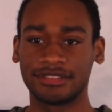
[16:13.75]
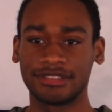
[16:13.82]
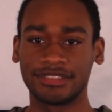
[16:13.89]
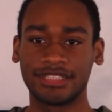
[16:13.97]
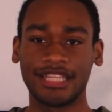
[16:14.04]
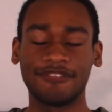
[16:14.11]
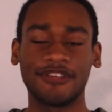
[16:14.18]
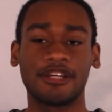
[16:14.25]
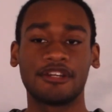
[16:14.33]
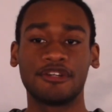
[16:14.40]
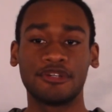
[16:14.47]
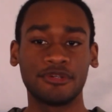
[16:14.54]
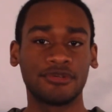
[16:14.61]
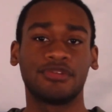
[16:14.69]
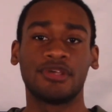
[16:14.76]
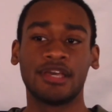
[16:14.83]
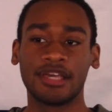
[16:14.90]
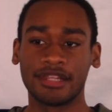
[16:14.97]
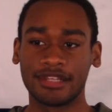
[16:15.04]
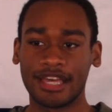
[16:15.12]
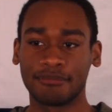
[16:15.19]
Steven knew
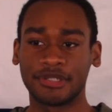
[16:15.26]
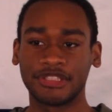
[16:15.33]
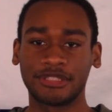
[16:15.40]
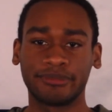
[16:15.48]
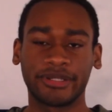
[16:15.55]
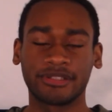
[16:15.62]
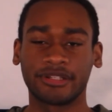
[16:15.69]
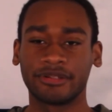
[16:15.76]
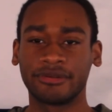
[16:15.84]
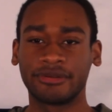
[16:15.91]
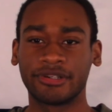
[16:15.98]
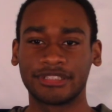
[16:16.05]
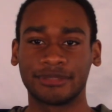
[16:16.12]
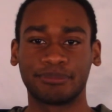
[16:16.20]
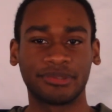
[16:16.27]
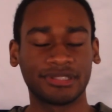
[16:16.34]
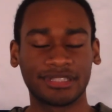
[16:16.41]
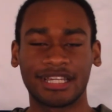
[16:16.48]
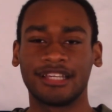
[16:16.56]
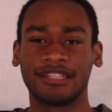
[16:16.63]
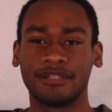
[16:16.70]
that much about the lore to put
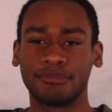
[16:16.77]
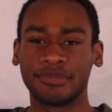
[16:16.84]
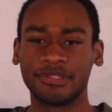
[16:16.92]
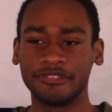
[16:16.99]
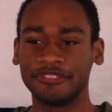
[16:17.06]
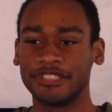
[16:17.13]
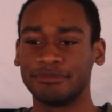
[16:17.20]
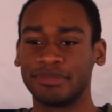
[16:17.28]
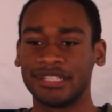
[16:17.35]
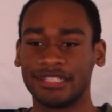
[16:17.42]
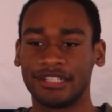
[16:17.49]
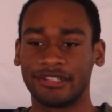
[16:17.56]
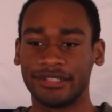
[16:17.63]
that in the movie. But you know,